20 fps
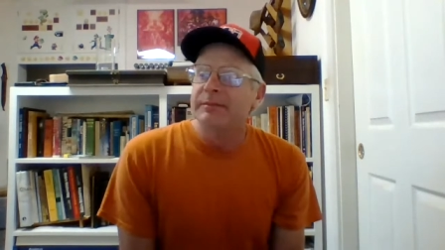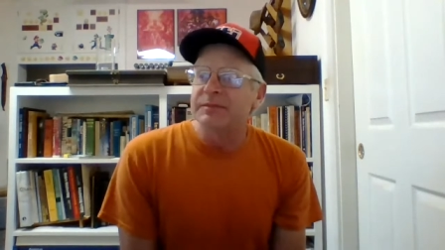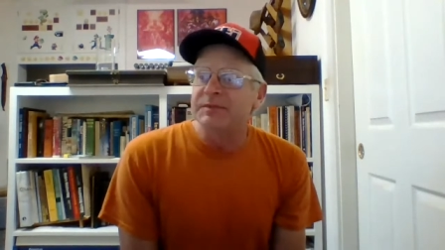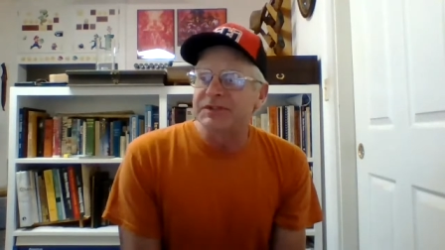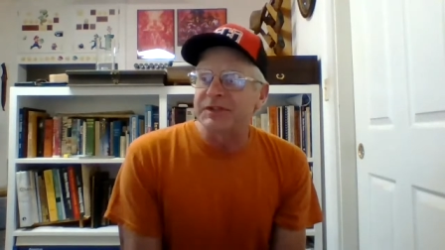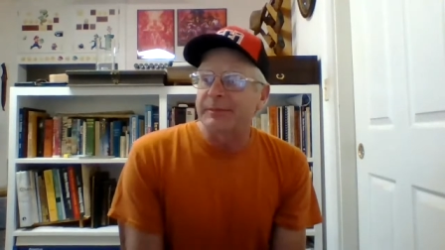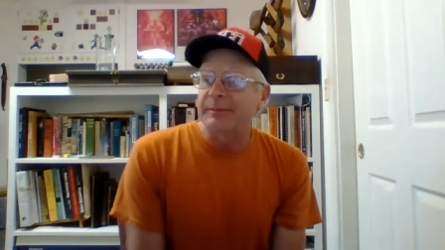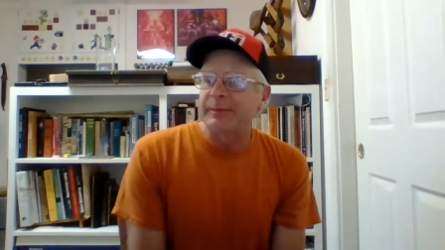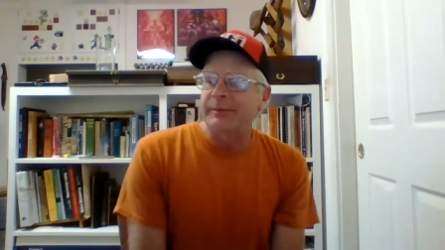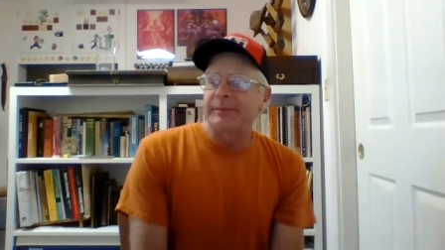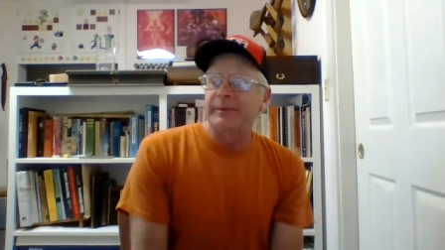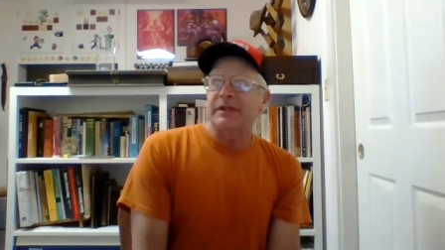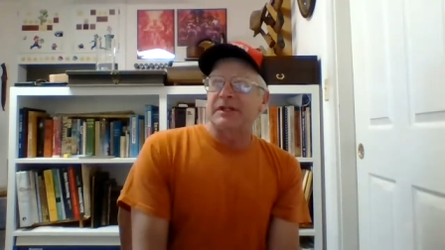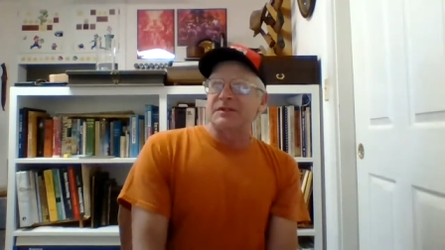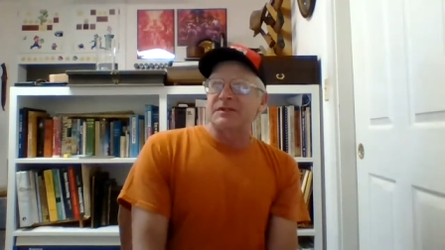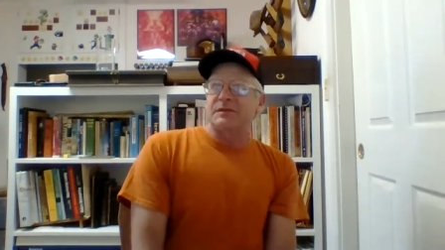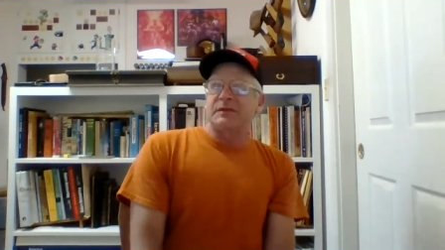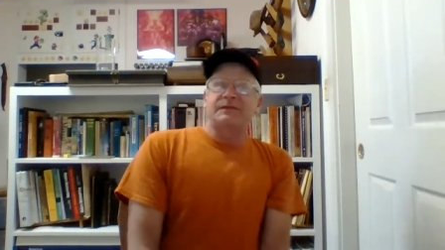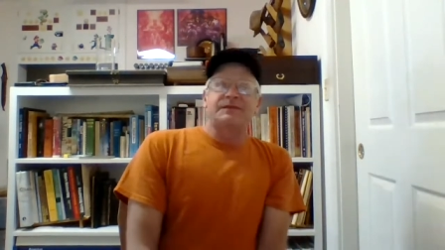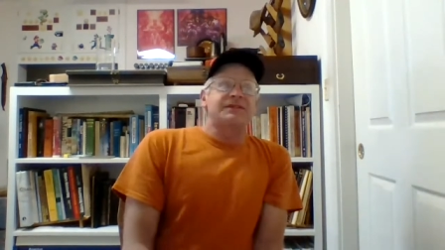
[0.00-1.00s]
simply
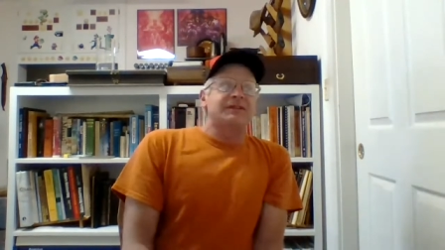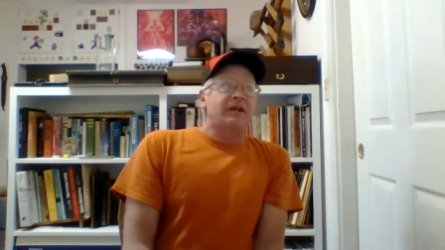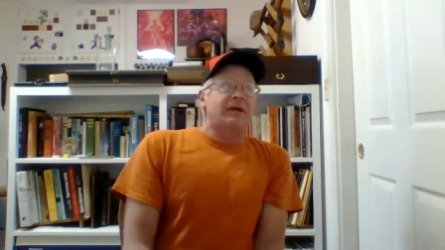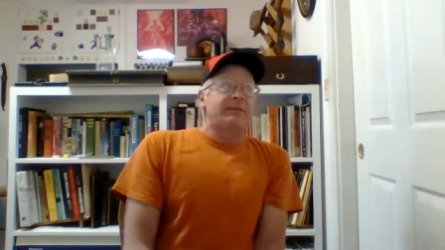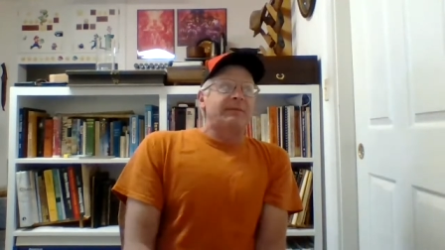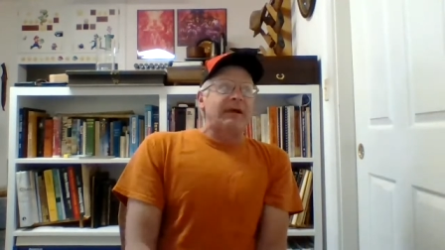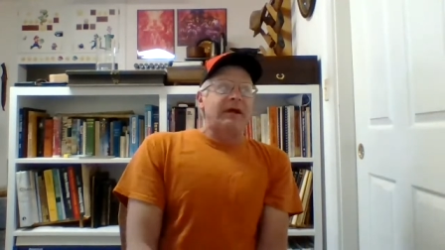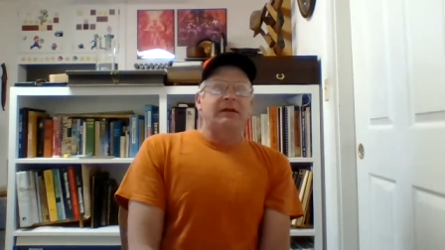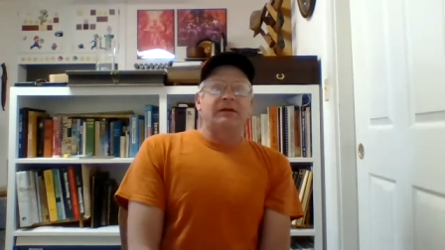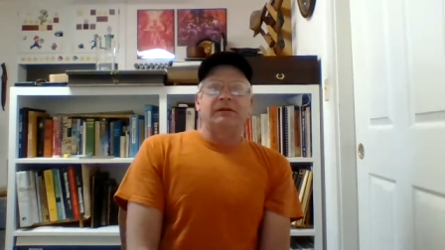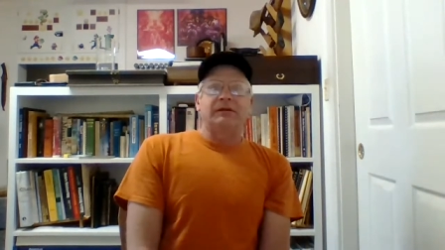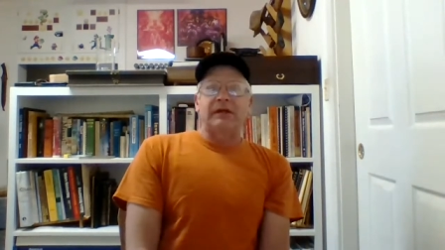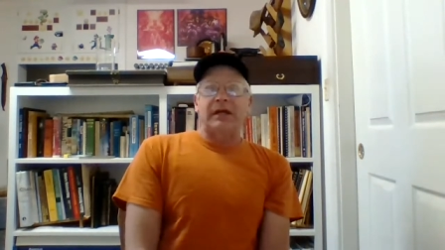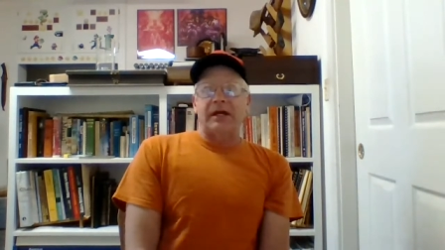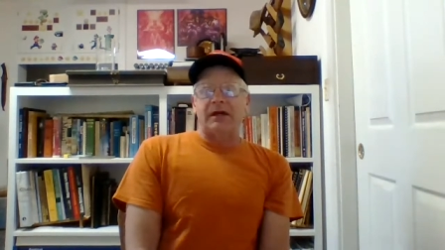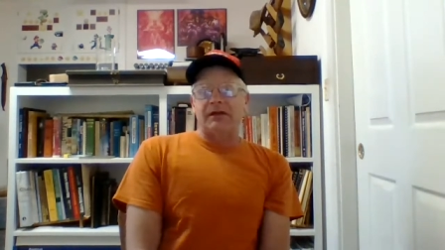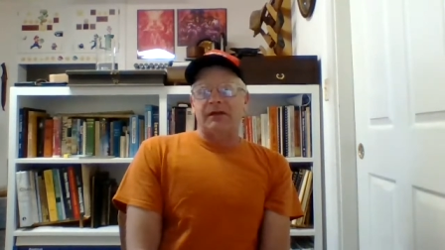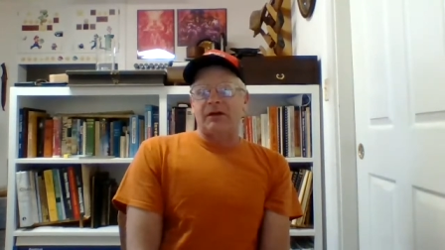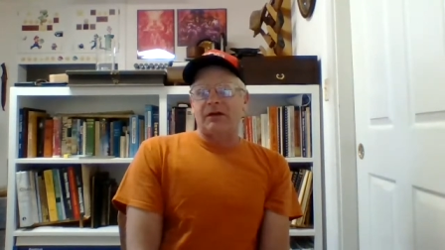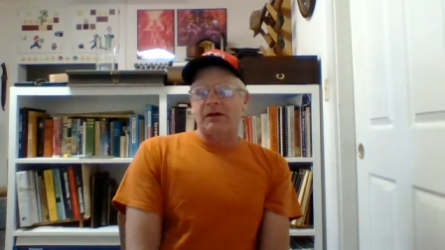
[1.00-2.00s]
because we've just come out of
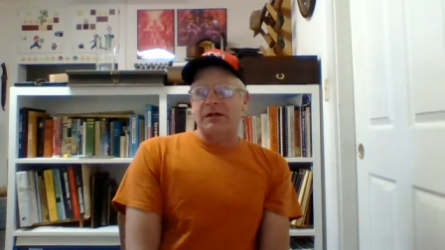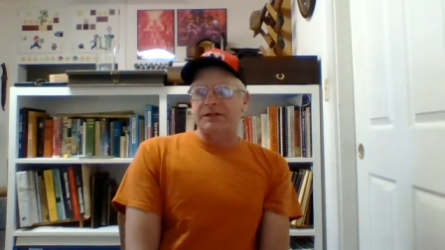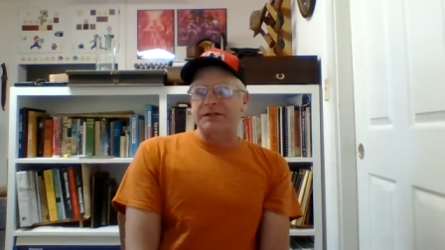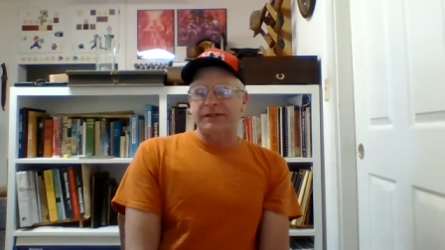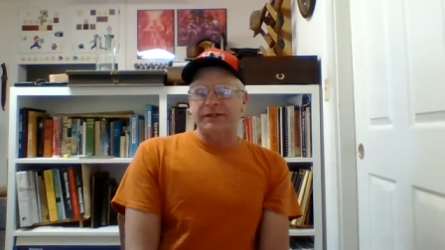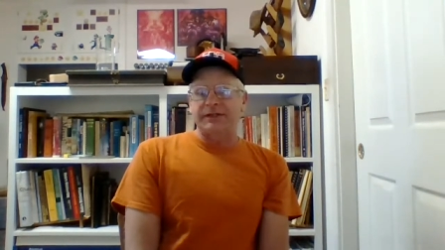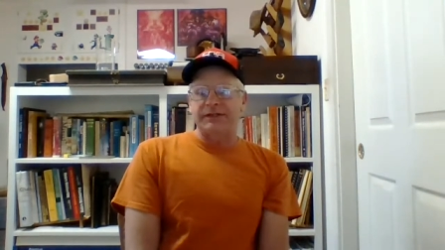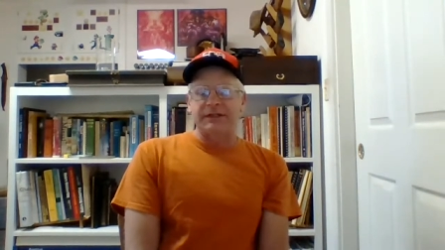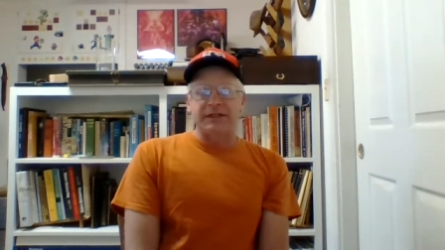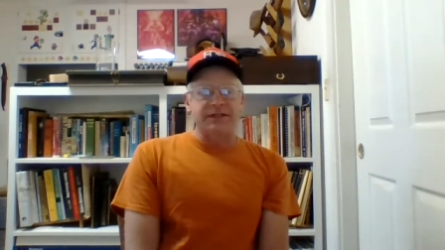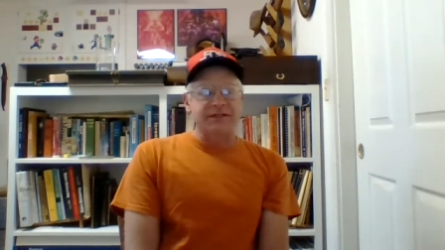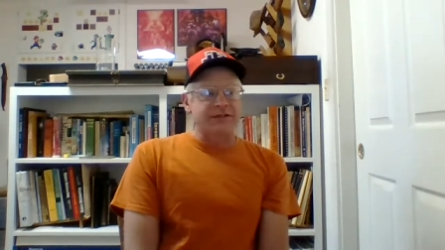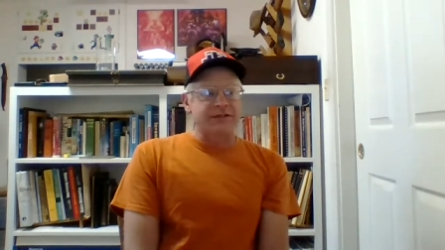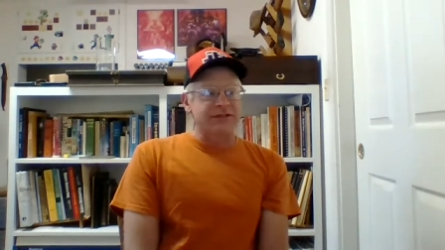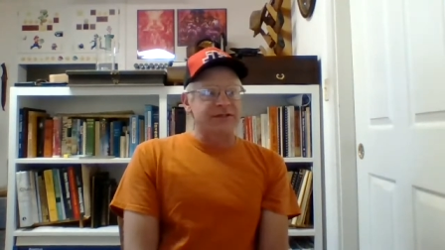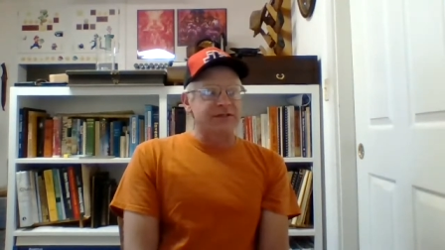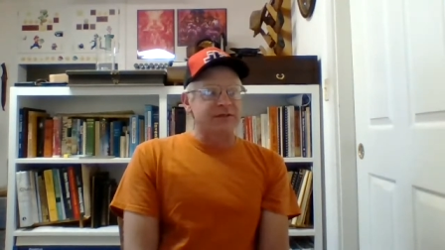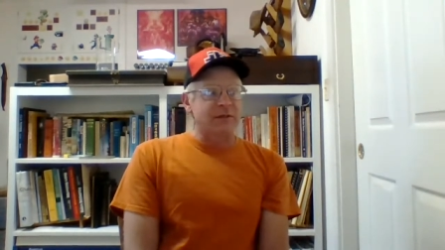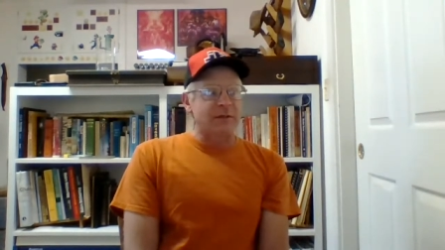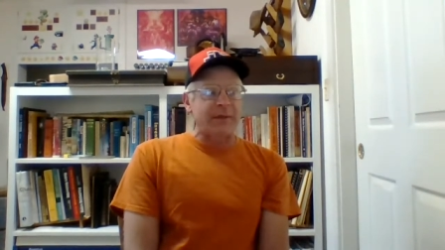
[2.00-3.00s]
out of harsh
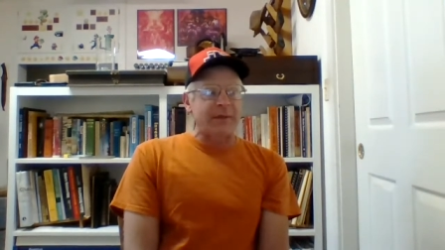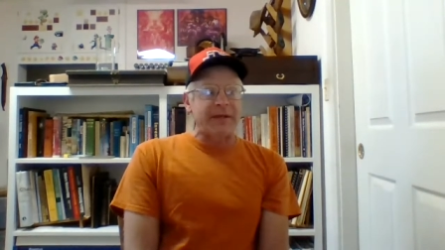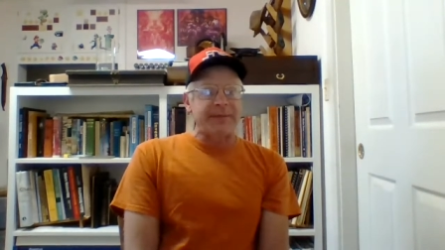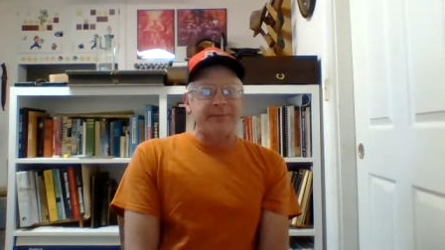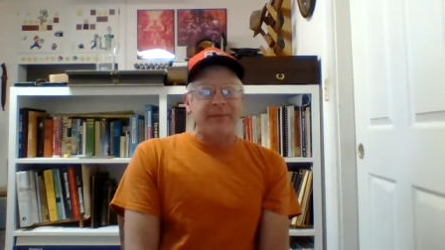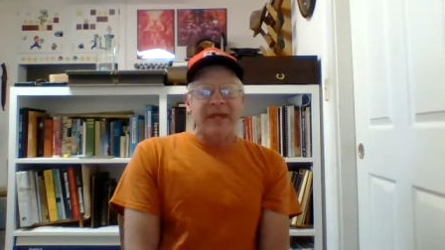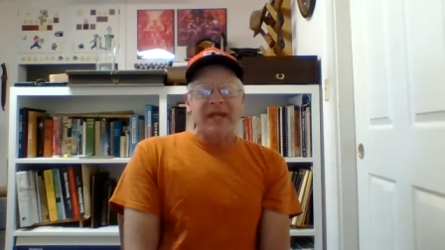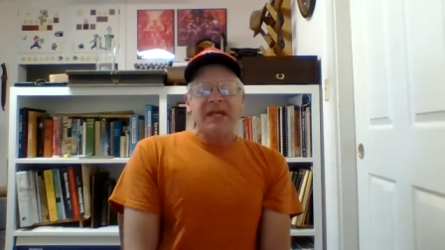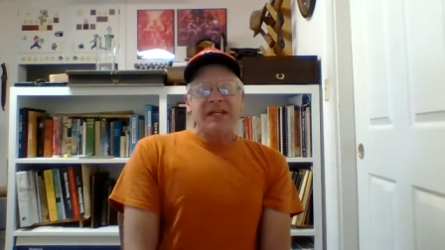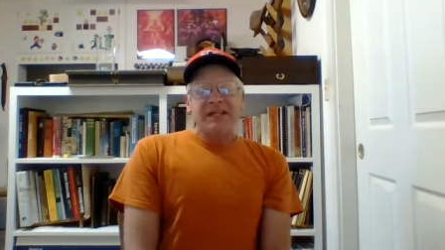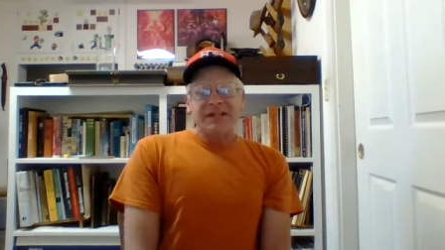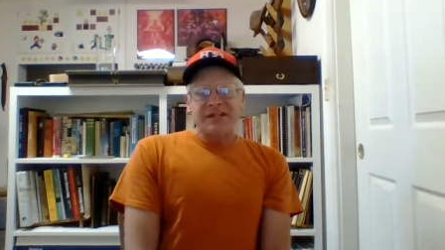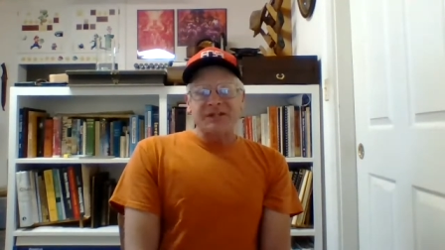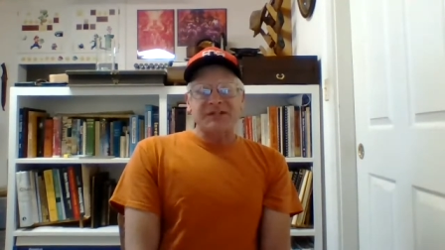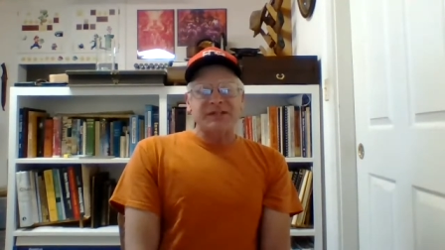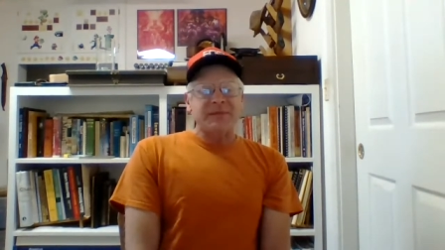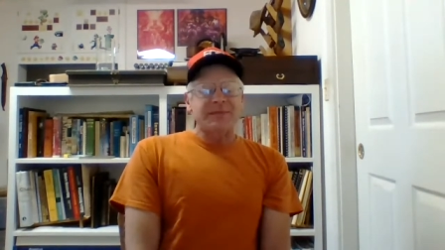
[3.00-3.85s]
conditions. You know, my there's